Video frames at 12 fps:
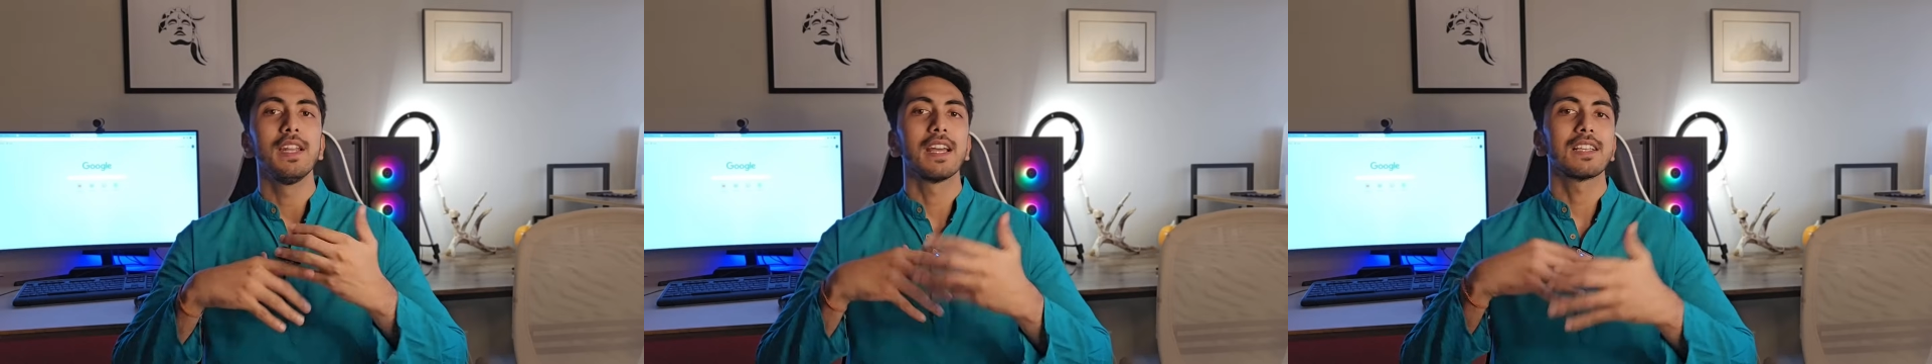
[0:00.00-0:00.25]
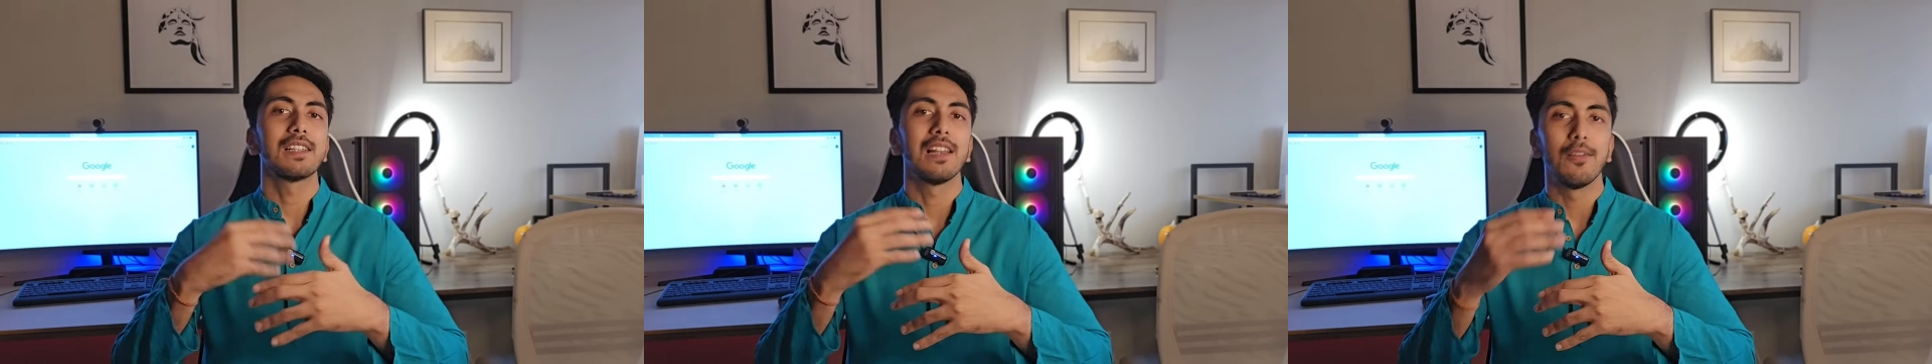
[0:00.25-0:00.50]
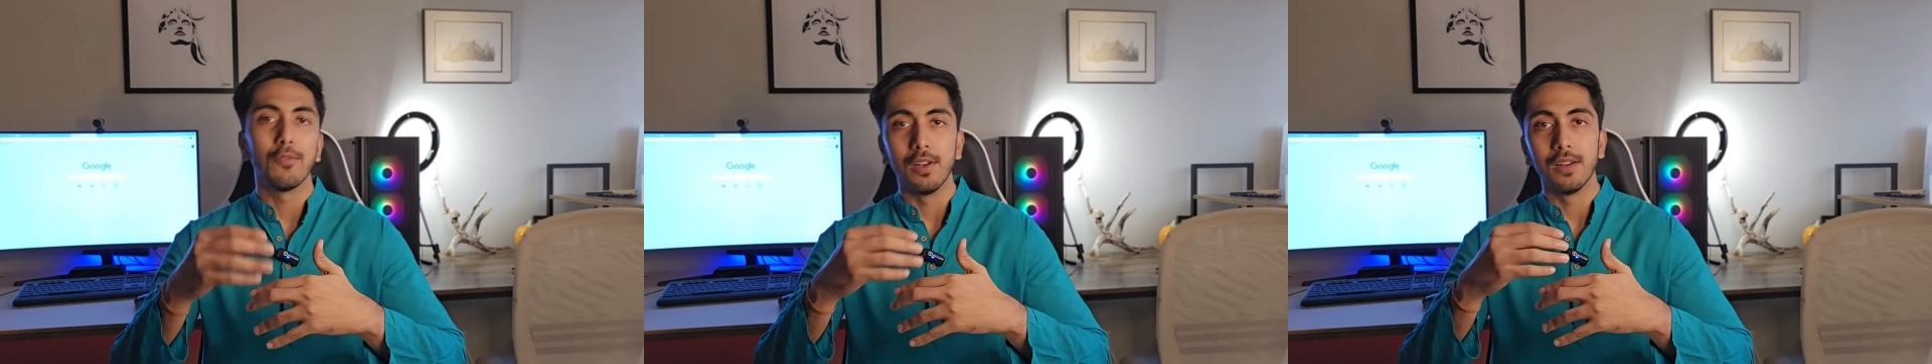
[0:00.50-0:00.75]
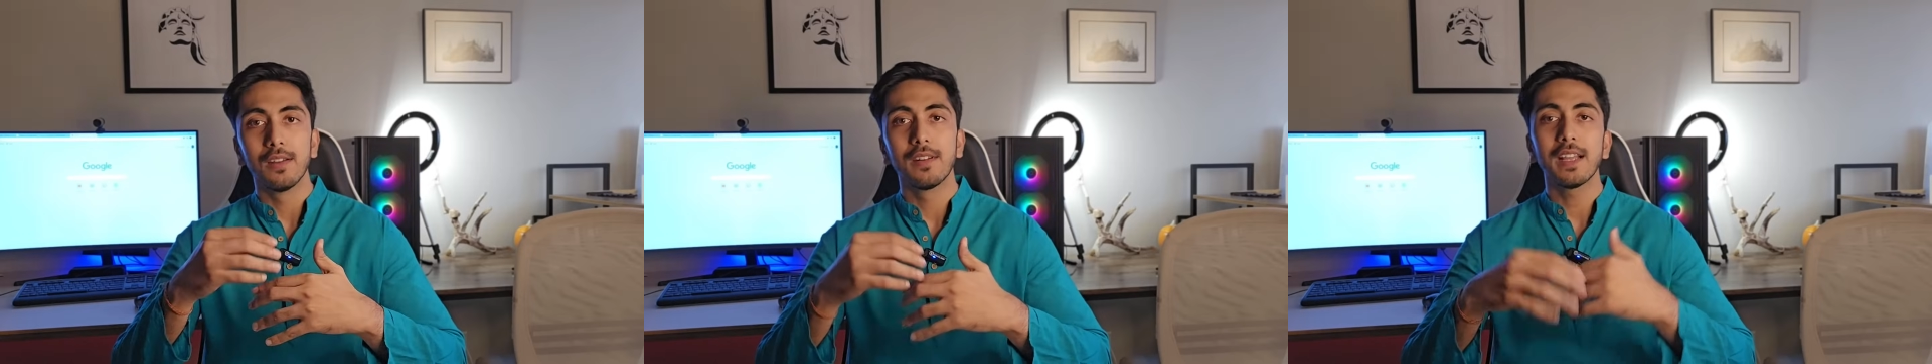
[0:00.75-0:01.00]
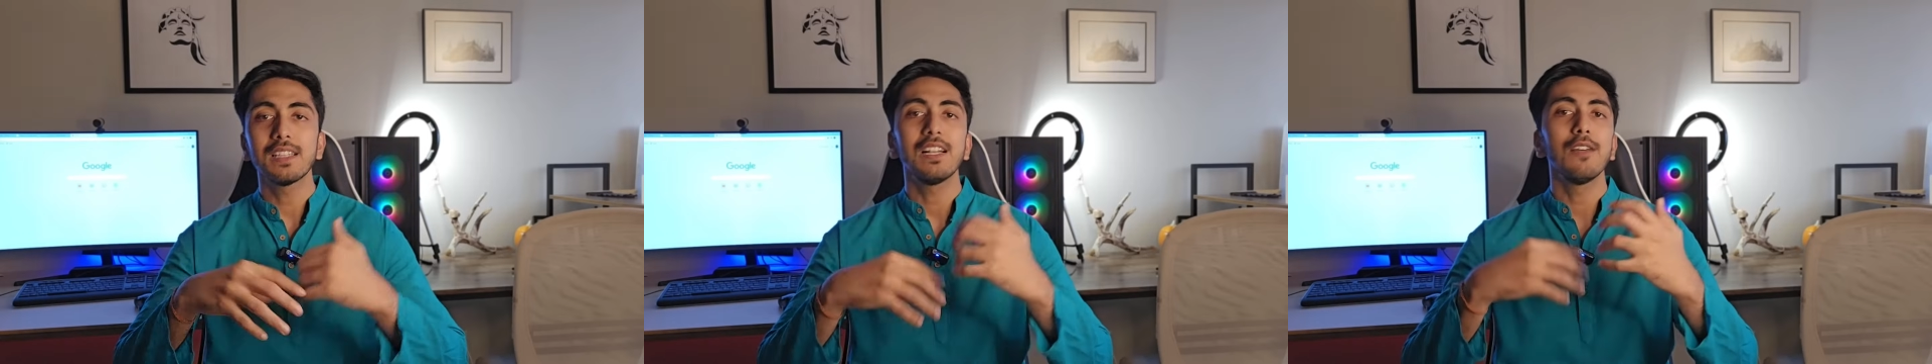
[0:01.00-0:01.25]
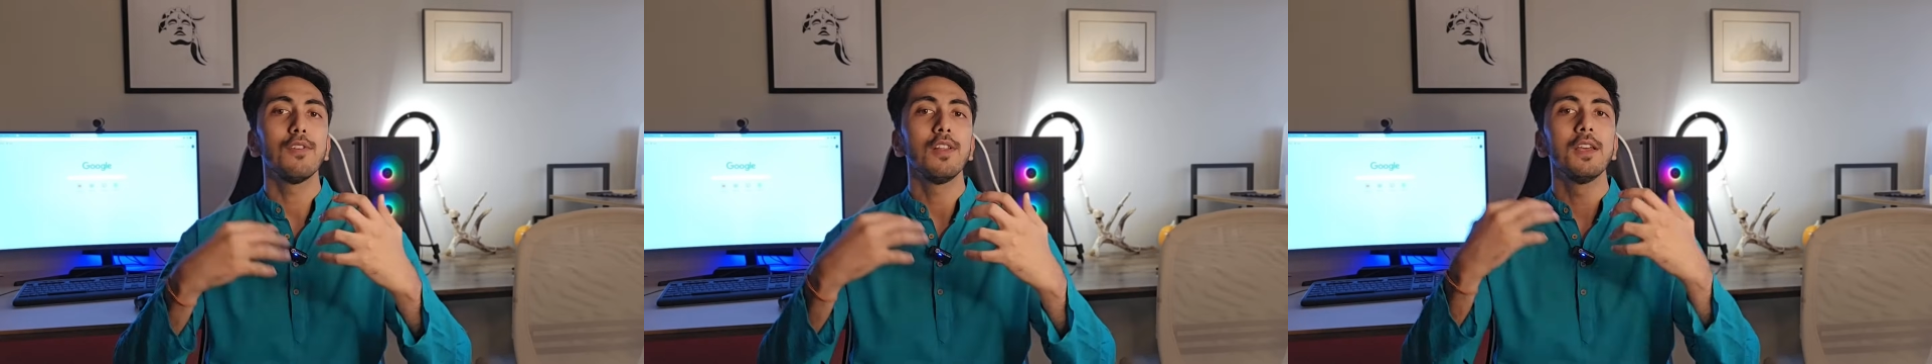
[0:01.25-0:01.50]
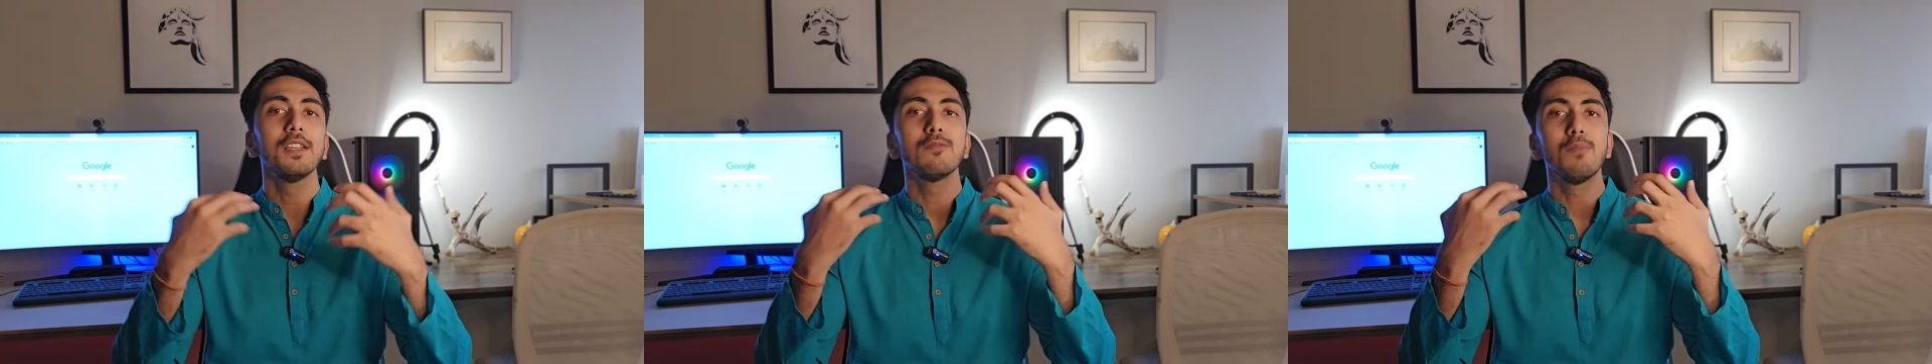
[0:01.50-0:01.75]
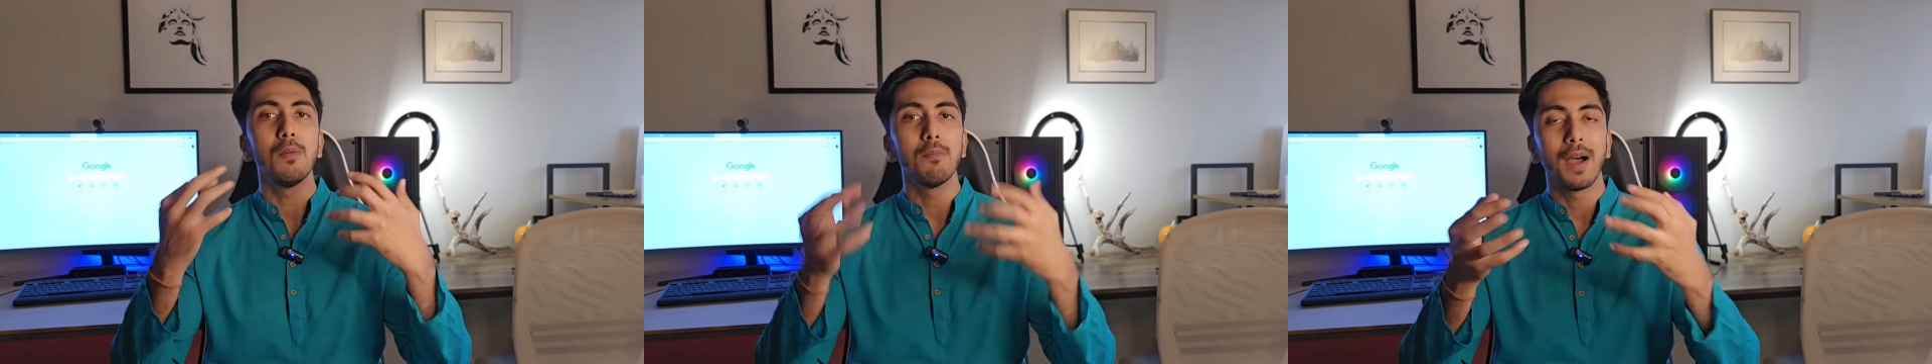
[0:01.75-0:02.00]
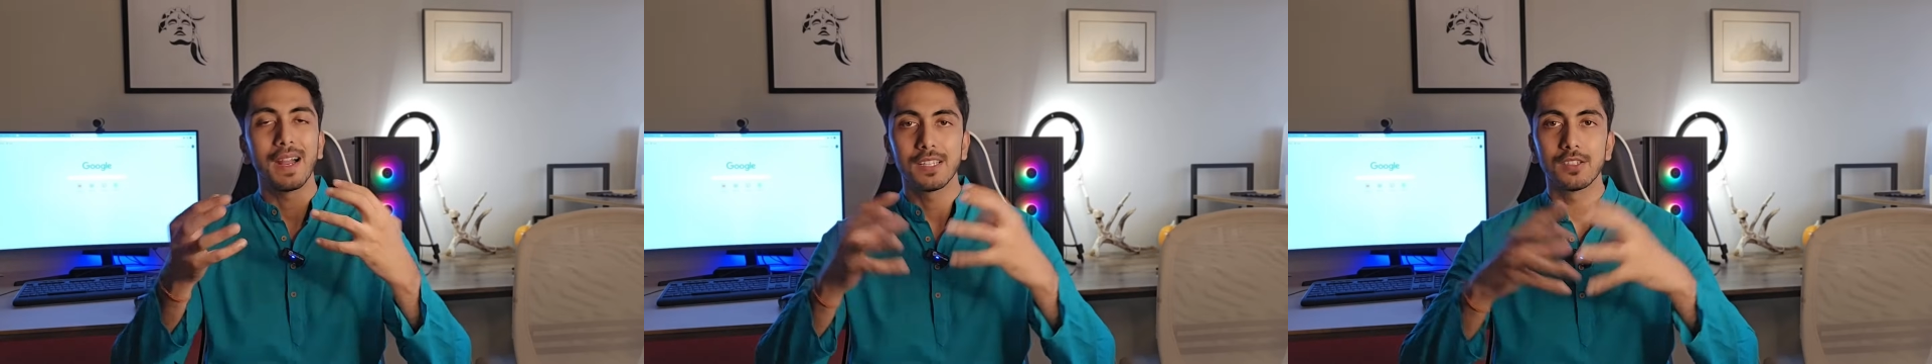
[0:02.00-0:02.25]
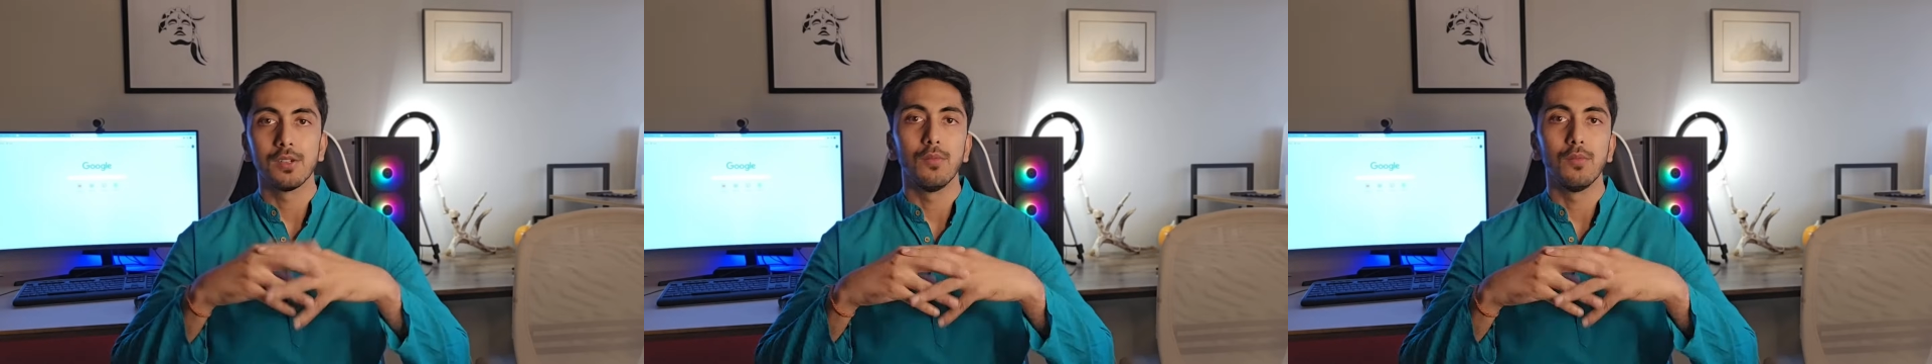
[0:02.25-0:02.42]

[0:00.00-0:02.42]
next level. Next level is BIM manager.